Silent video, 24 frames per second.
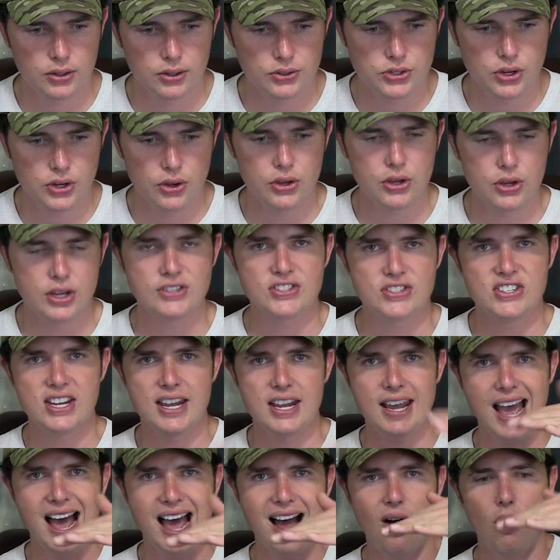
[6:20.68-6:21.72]
So you can
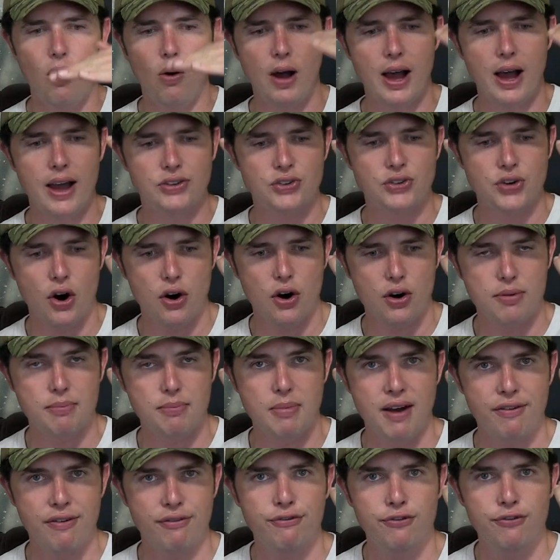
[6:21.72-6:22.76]
see how I turned
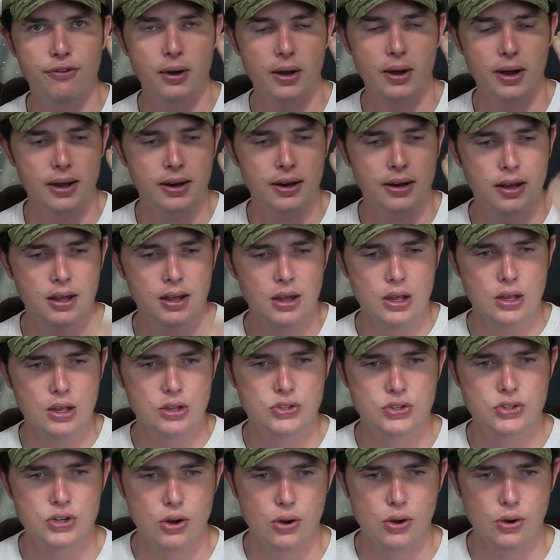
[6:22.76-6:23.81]
my foot
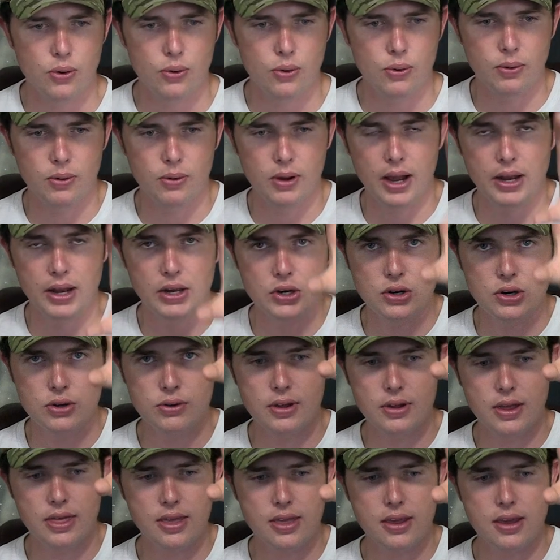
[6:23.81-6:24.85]
so I knew
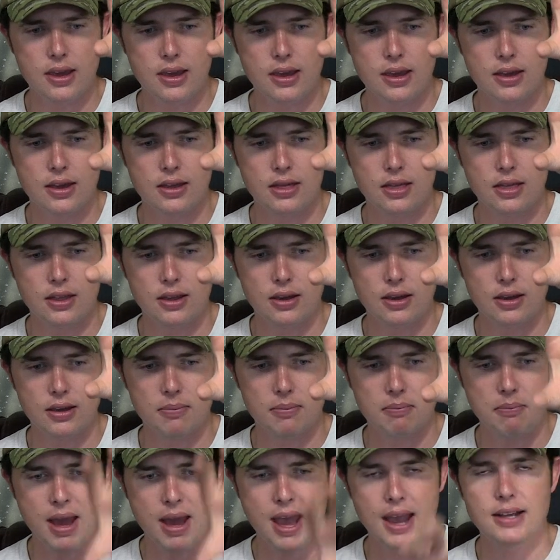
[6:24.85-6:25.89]
that the, the
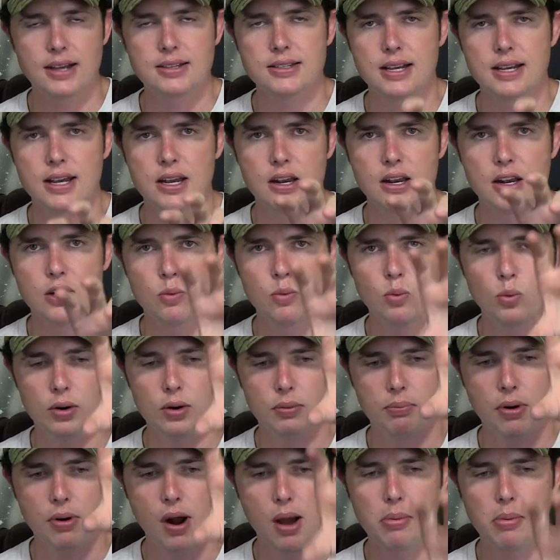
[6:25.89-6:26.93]
magazine
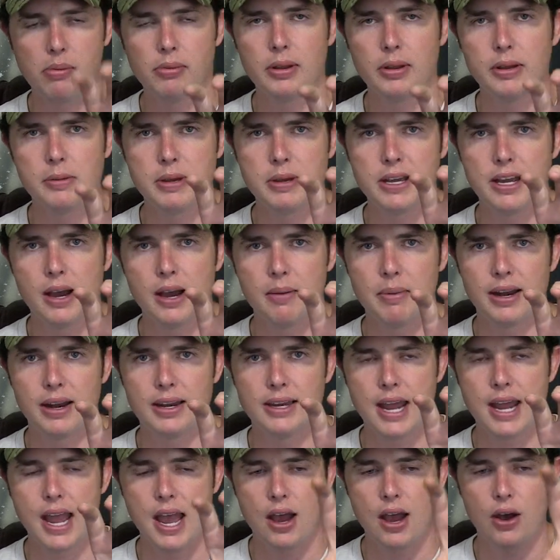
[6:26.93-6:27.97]
would probably be
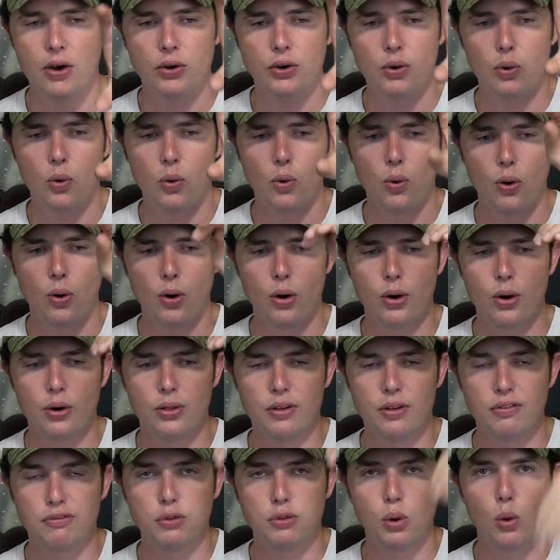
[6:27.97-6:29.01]
coming down or
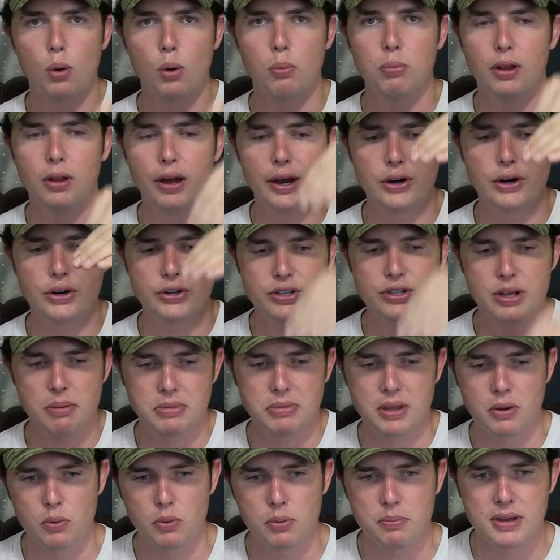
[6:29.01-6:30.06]
the floor plate or
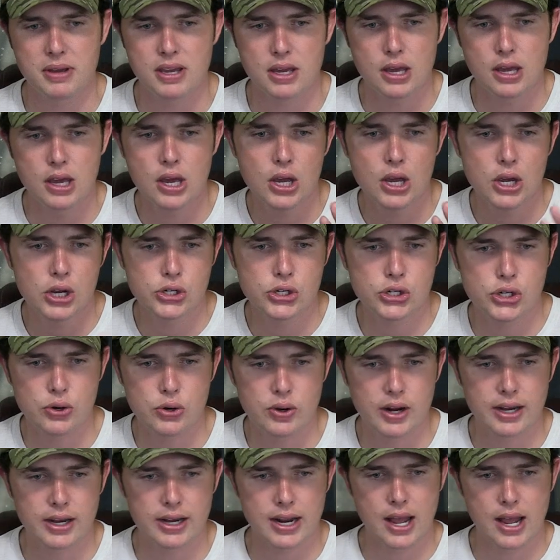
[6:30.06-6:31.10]
something would be
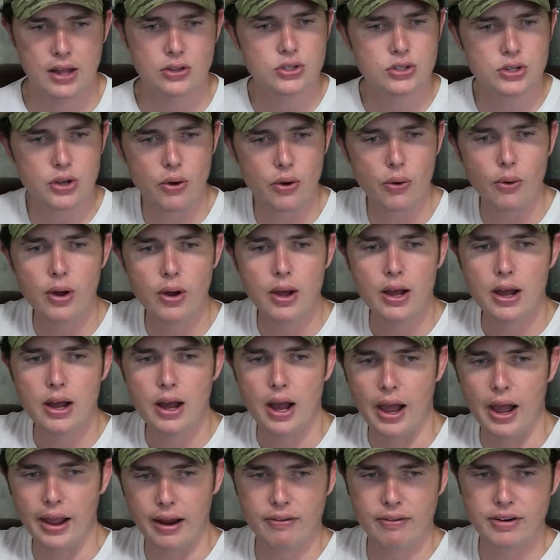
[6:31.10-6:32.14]
shooting down. So
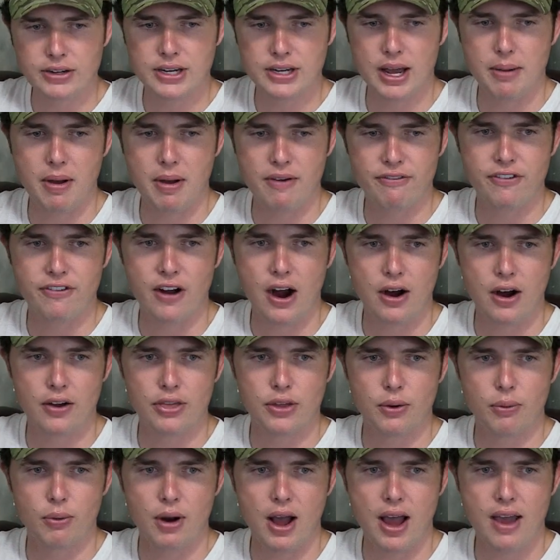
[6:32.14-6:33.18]
I, every time I
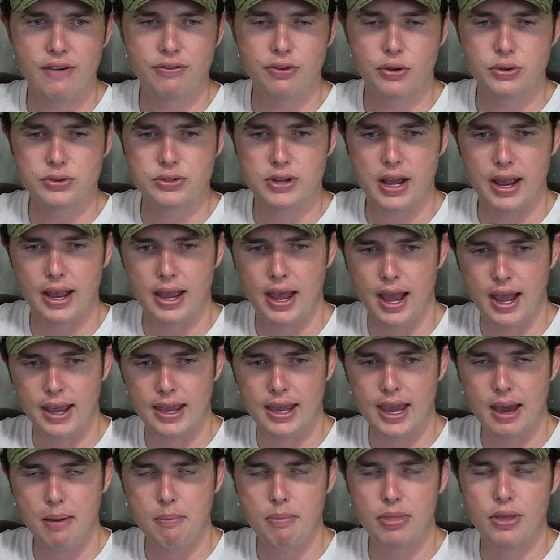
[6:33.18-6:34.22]
fired the rifles, I, I
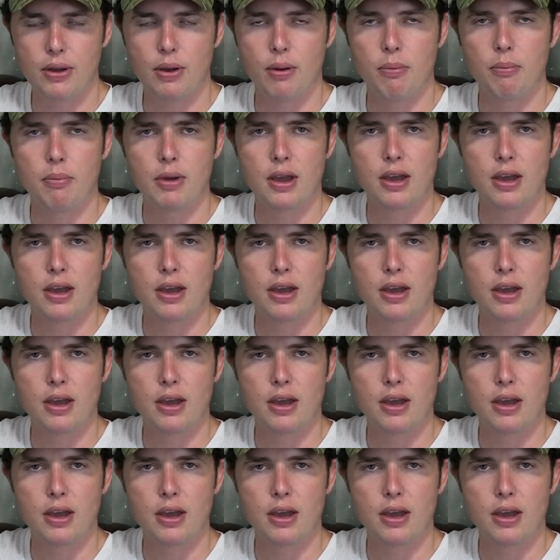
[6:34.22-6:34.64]
kept them